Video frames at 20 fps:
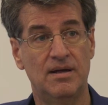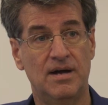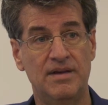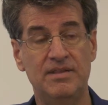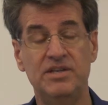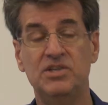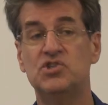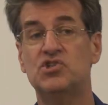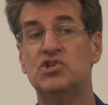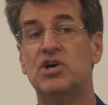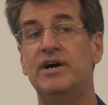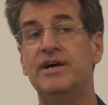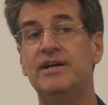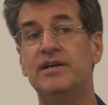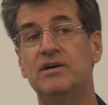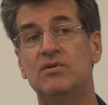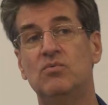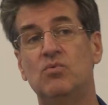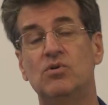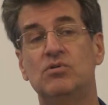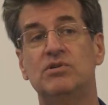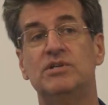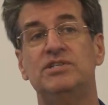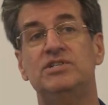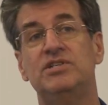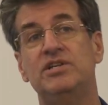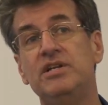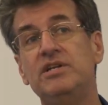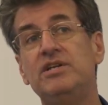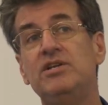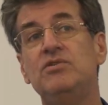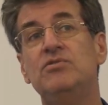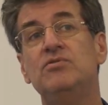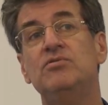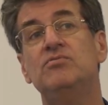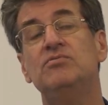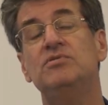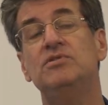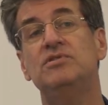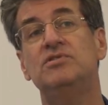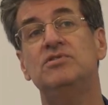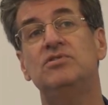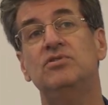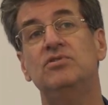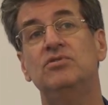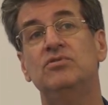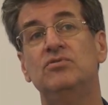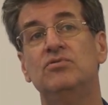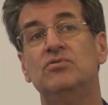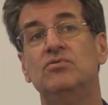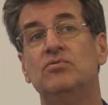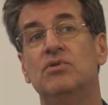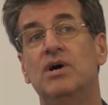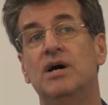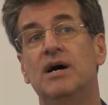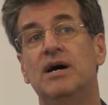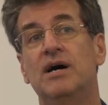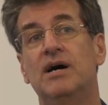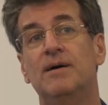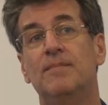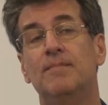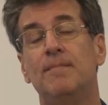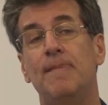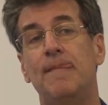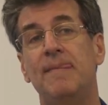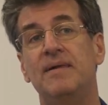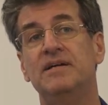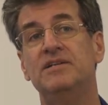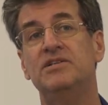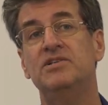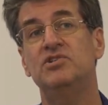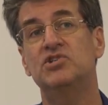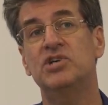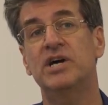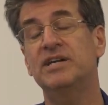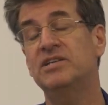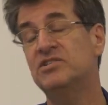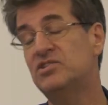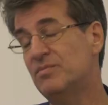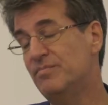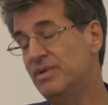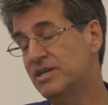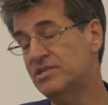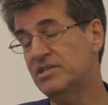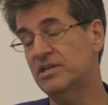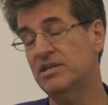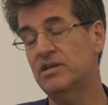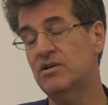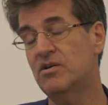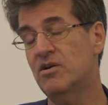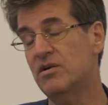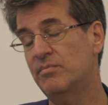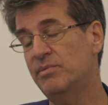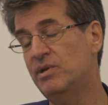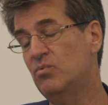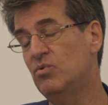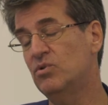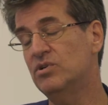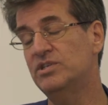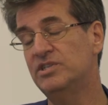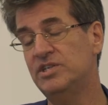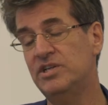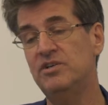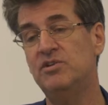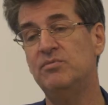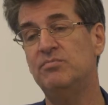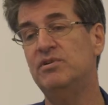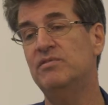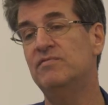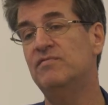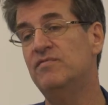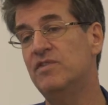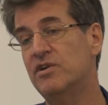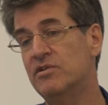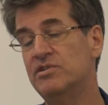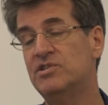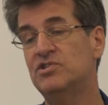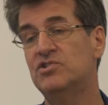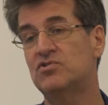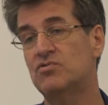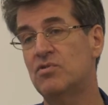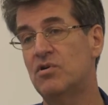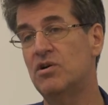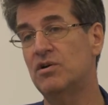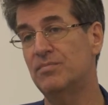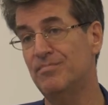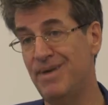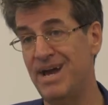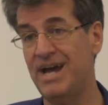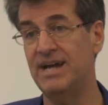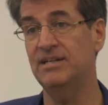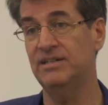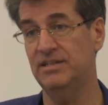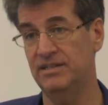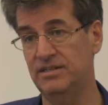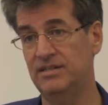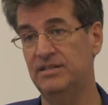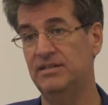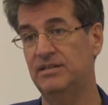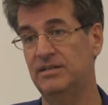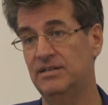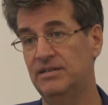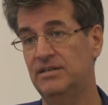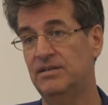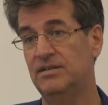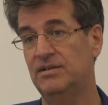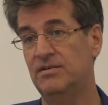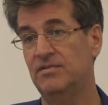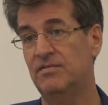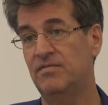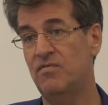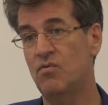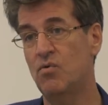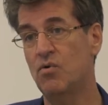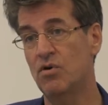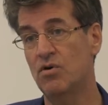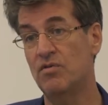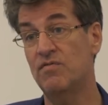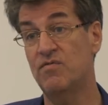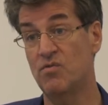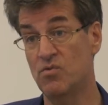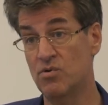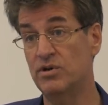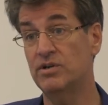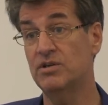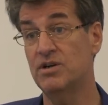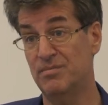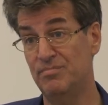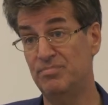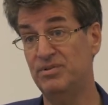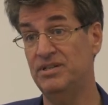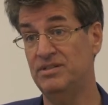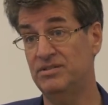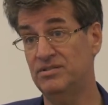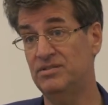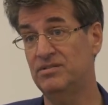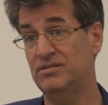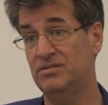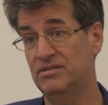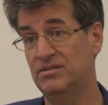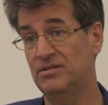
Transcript: I think China will continue to, um, China's domestic economy will continue to be a very strong magnet for foreign companies.